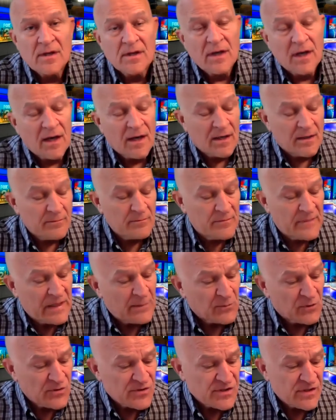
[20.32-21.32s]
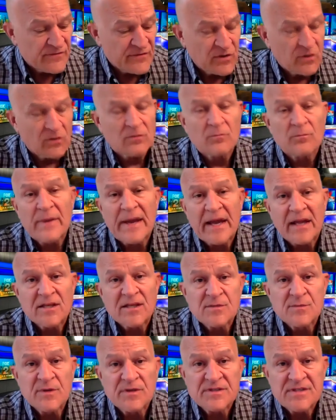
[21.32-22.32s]
uh, members of your
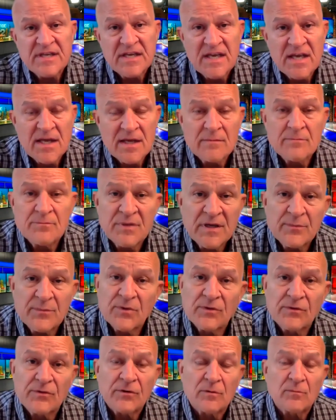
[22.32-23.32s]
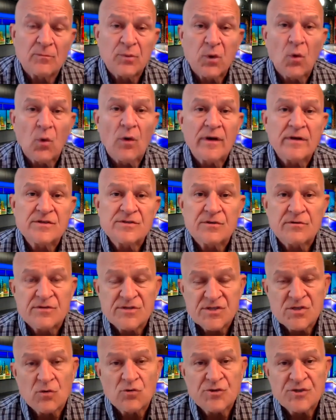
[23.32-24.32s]
management team, people, your employees, your
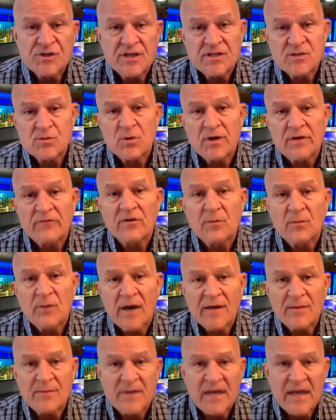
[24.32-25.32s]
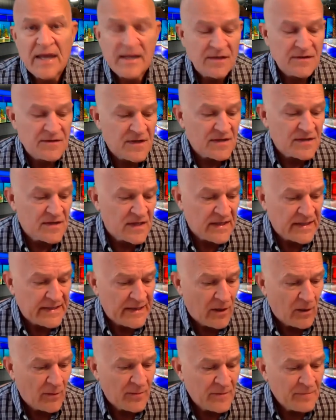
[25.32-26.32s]
associates, whatever it might be, anything that can
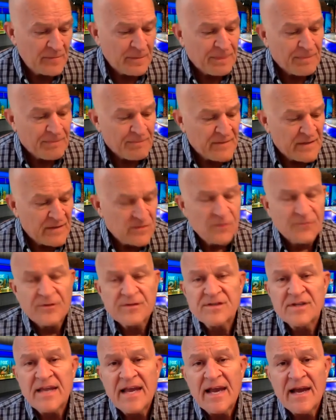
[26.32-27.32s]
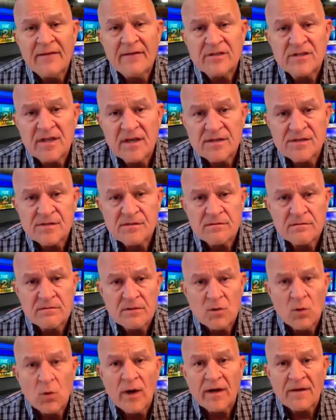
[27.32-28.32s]
help so for today, I have a dozen
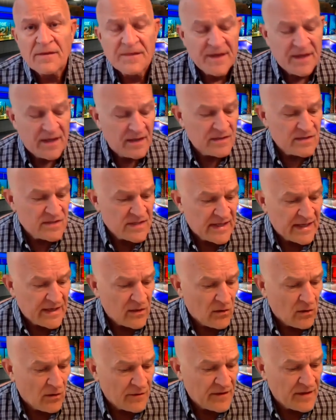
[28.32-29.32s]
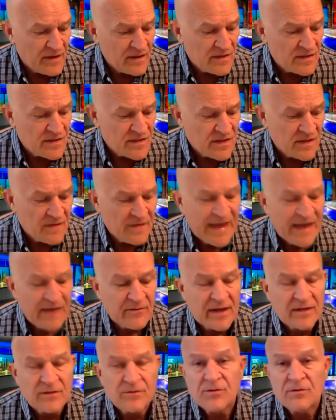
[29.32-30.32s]
quick things, and I call these uh, that
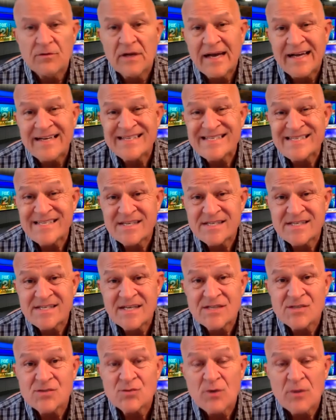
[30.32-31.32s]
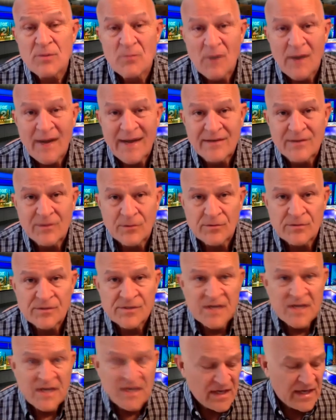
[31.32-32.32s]
gratitude guy success reminders.
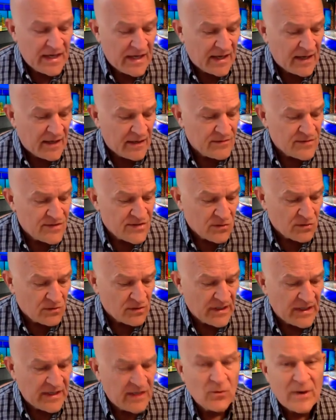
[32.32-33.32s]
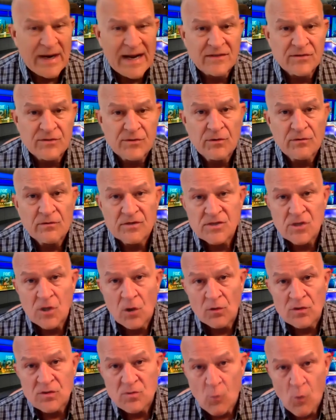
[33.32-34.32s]
And certainly, gratitude is
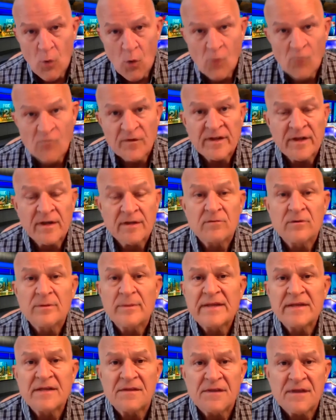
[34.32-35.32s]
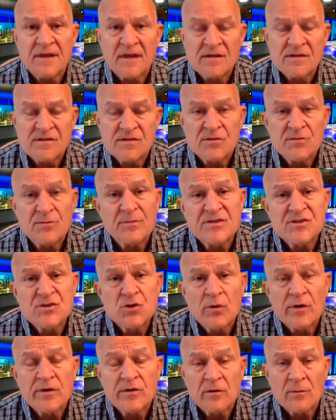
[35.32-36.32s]
always woven in on many things, and
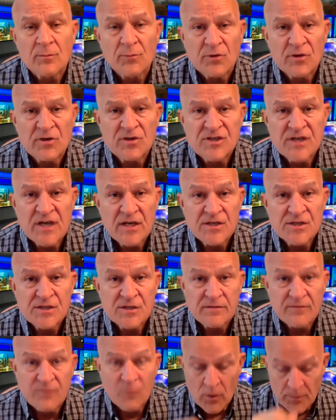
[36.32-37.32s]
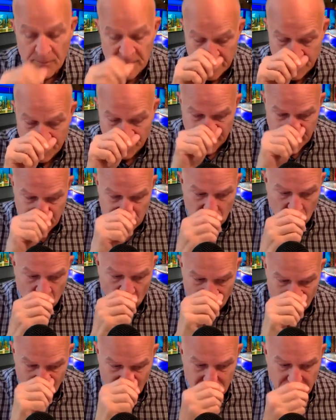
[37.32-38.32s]
showing your appreciation for people that you
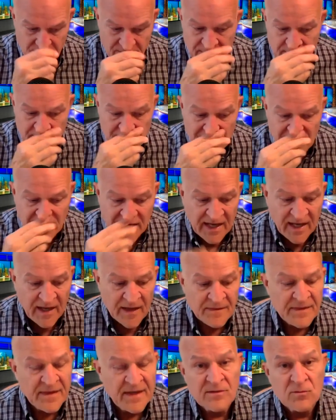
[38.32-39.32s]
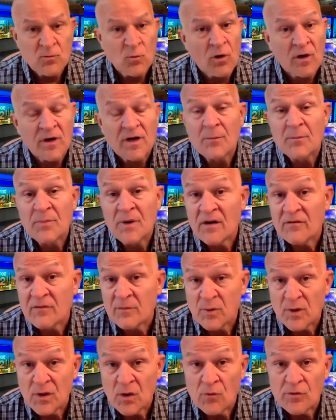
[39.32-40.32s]
work with and that work above or
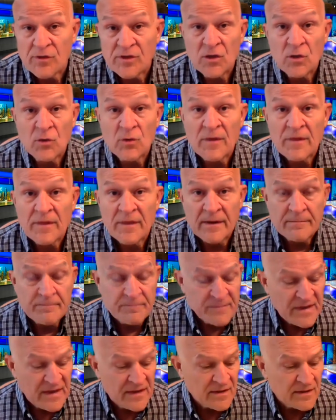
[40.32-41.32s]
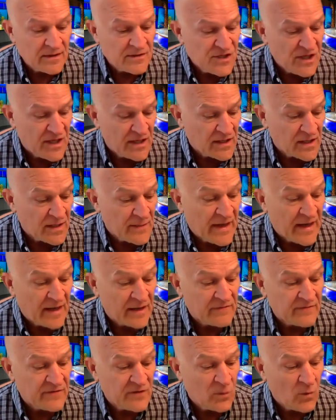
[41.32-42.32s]
below you in the in the chain of command,
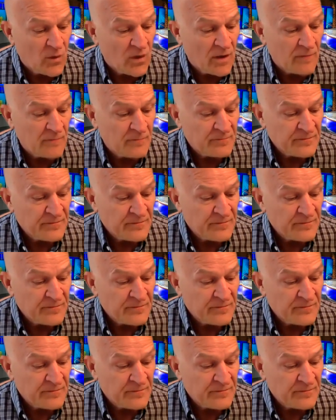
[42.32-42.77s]
if you will.